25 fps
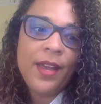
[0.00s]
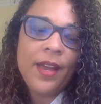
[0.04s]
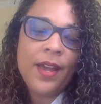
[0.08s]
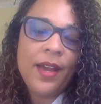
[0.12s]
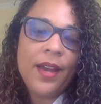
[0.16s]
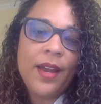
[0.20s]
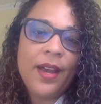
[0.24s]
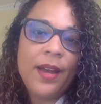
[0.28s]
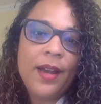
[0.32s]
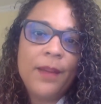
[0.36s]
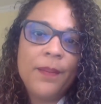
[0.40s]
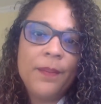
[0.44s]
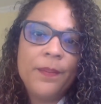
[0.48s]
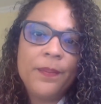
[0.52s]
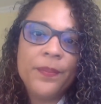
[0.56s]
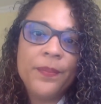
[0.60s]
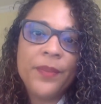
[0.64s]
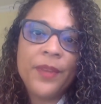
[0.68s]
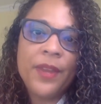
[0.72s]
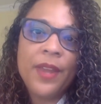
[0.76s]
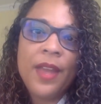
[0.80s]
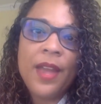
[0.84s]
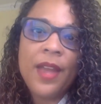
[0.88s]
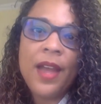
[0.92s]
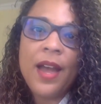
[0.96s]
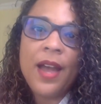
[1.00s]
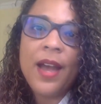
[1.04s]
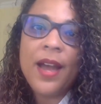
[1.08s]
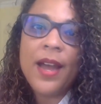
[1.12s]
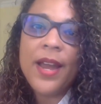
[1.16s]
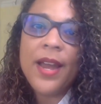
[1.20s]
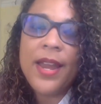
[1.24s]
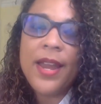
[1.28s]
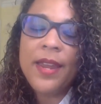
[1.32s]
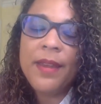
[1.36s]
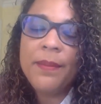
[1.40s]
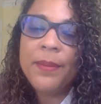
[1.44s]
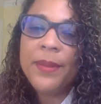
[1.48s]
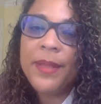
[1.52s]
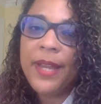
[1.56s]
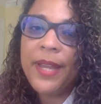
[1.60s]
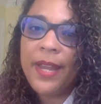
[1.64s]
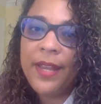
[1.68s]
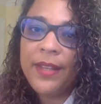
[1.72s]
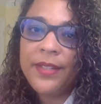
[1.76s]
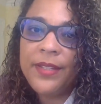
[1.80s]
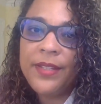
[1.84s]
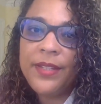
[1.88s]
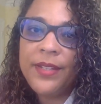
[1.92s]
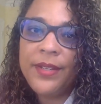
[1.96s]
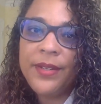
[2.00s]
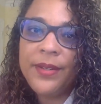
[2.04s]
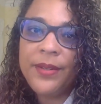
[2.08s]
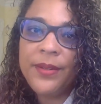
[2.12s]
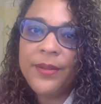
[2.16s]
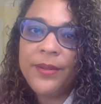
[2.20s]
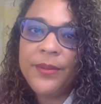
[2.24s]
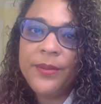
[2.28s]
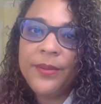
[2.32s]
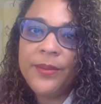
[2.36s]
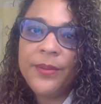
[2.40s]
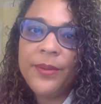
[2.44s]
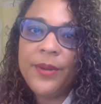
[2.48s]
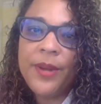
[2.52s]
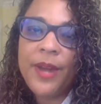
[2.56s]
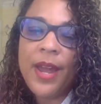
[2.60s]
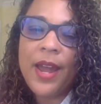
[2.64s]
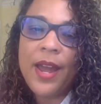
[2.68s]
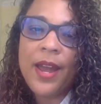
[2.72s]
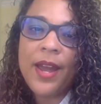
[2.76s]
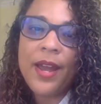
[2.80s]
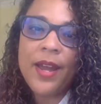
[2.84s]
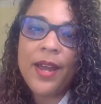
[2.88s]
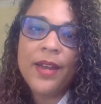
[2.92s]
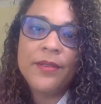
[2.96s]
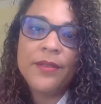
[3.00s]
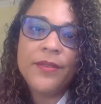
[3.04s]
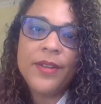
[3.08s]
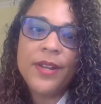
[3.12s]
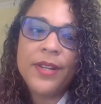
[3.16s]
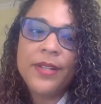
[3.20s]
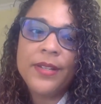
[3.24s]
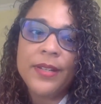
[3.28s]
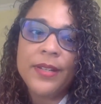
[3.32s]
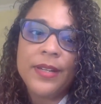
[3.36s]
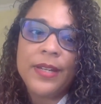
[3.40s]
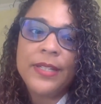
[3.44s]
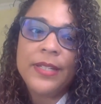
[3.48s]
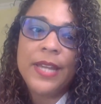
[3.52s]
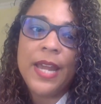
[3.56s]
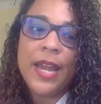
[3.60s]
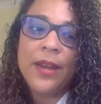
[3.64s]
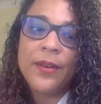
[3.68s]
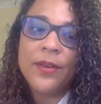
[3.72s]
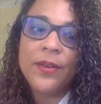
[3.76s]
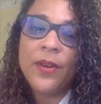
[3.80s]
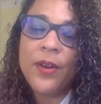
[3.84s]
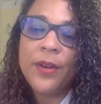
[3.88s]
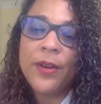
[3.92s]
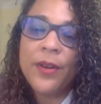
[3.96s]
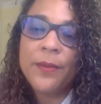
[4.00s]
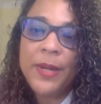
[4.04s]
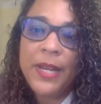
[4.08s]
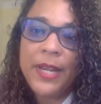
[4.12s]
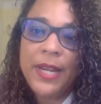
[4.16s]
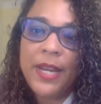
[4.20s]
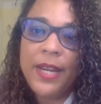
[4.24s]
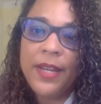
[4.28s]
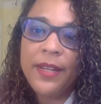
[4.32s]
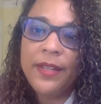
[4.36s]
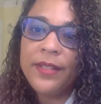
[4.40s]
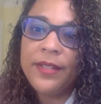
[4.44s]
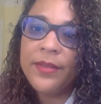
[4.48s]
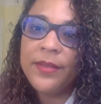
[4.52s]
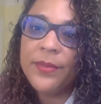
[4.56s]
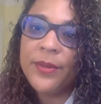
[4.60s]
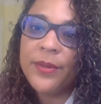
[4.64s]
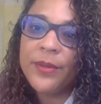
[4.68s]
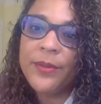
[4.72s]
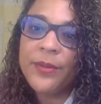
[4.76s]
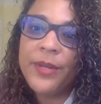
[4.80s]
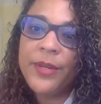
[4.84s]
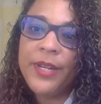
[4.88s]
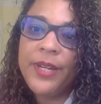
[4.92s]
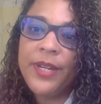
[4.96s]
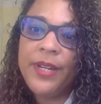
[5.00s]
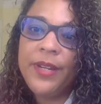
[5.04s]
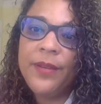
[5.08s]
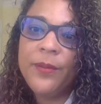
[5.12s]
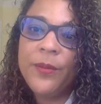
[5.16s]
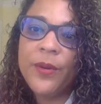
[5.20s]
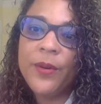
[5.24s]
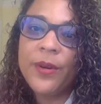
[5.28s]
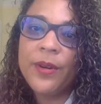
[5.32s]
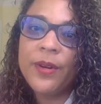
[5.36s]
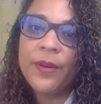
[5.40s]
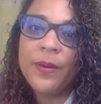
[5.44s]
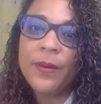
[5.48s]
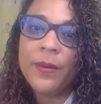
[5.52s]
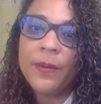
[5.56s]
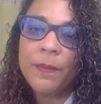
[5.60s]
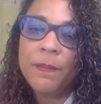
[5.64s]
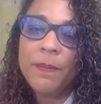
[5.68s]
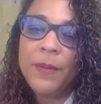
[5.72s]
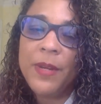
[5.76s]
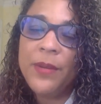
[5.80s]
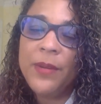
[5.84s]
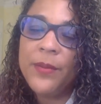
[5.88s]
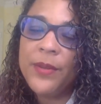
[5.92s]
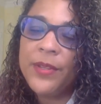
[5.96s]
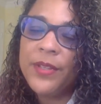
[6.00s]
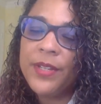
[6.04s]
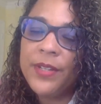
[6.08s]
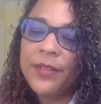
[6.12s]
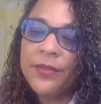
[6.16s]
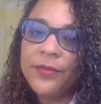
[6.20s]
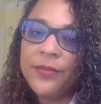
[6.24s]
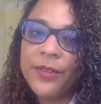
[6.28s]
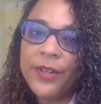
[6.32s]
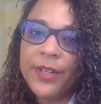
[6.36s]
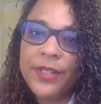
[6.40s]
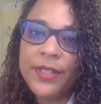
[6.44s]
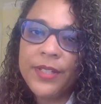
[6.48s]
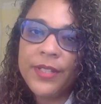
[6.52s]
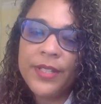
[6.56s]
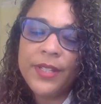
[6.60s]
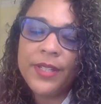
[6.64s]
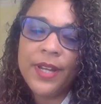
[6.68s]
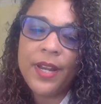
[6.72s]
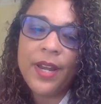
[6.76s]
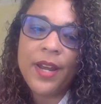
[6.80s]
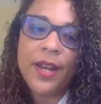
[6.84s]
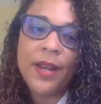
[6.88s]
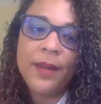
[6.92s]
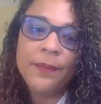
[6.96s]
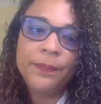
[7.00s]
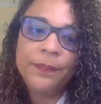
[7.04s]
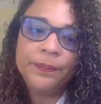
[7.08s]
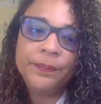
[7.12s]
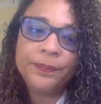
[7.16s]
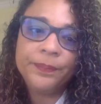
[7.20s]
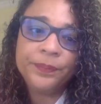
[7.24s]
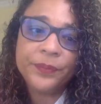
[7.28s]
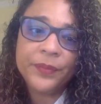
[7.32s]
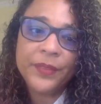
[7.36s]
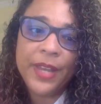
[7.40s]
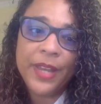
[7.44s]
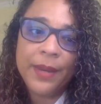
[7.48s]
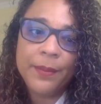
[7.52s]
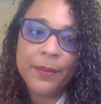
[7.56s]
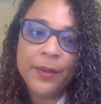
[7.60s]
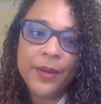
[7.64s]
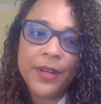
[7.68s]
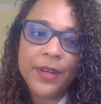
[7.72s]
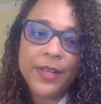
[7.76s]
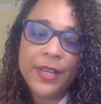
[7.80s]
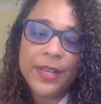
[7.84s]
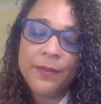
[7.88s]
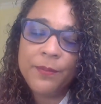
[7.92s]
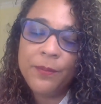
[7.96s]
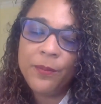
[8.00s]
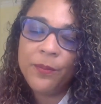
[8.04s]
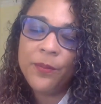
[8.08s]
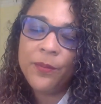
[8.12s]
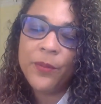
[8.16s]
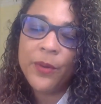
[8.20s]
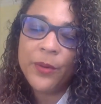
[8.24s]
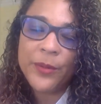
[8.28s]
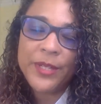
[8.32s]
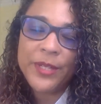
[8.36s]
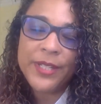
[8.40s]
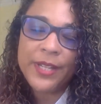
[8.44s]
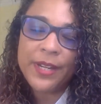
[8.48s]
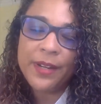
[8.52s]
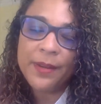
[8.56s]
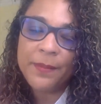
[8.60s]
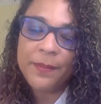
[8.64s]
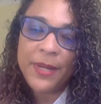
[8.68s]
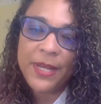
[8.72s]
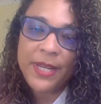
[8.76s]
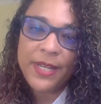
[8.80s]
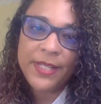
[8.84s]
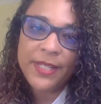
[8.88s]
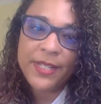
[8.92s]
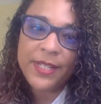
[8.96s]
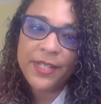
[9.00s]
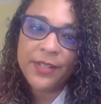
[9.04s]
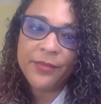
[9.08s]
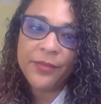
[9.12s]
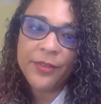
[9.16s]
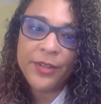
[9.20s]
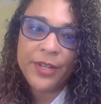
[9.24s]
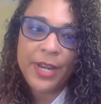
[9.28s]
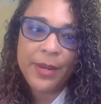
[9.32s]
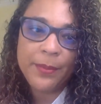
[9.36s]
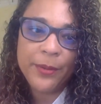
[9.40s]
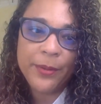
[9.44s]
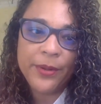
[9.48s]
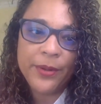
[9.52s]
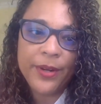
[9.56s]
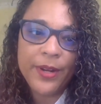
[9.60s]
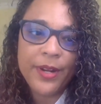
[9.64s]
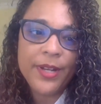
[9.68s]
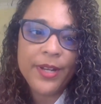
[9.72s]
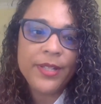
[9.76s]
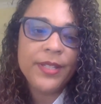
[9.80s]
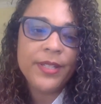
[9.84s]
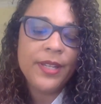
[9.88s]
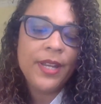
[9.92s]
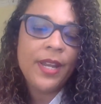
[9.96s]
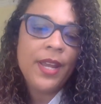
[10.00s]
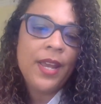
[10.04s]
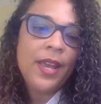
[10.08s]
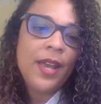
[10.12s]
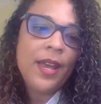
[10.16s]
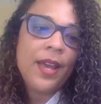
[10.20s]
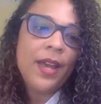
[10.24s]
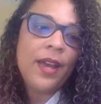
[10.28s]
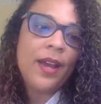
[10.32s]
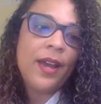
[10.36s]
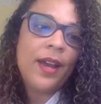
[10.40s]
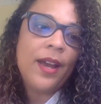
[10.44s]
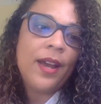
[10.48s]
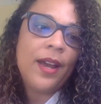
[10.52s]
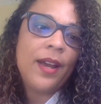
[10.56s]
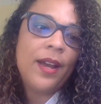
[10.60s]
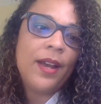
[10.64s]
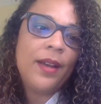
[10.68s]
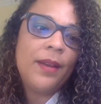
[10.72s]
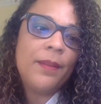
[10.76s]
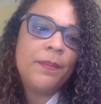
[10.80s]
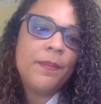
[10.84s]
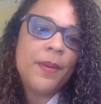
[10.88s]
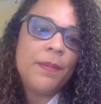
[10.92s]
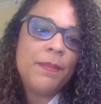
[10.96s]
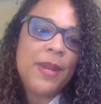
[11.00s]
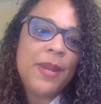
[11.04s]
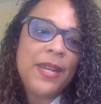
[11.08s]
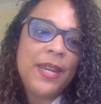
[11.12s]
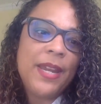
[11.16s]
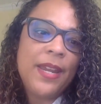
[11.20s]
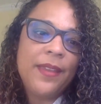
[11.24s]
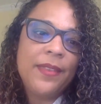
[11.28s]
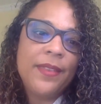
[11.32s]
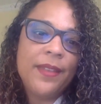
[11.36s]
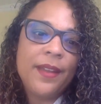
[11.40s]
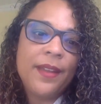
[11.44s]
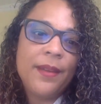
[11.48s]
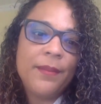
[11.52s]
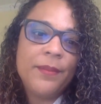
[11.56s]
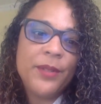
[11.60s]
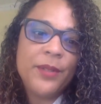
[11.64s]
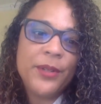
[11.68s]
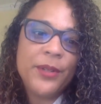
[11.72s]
I plan to have town hall meetings where we meet with different where we set up meetings in different neighborhoods, making them